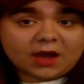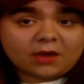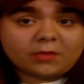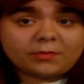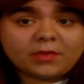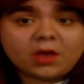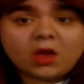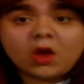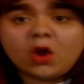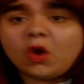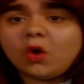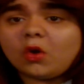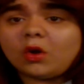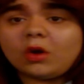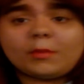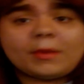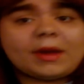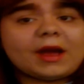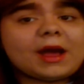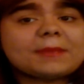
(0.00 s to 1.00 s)
now,
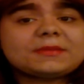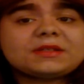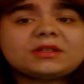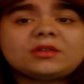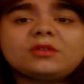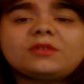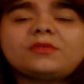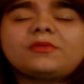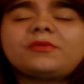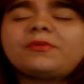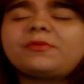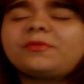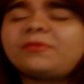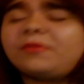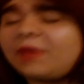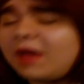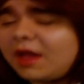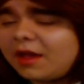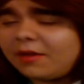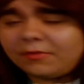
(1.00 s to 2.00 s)
one of my absolute
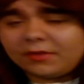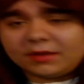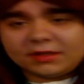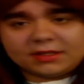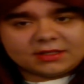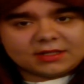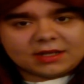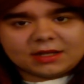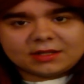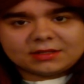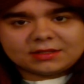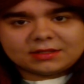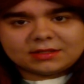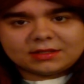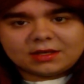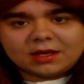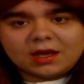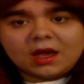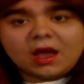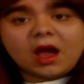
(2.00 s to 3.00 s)
favorite
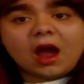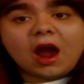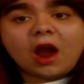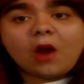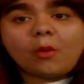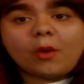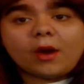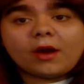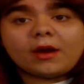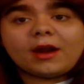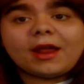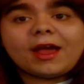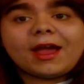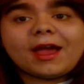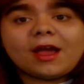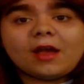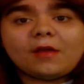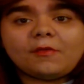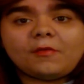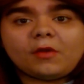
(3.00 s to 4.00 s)
scents. I wear
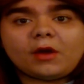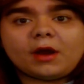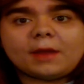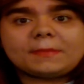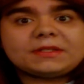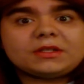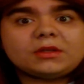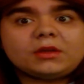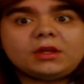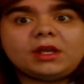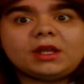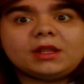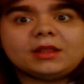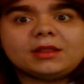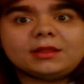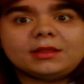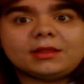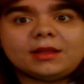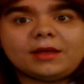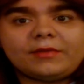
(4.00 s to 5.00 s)
it everywhere.
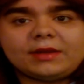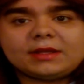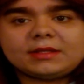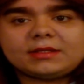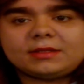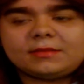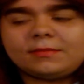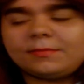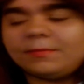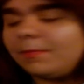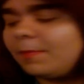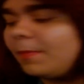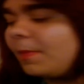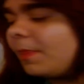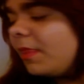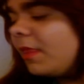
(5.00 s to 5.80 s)
Absolutely love it.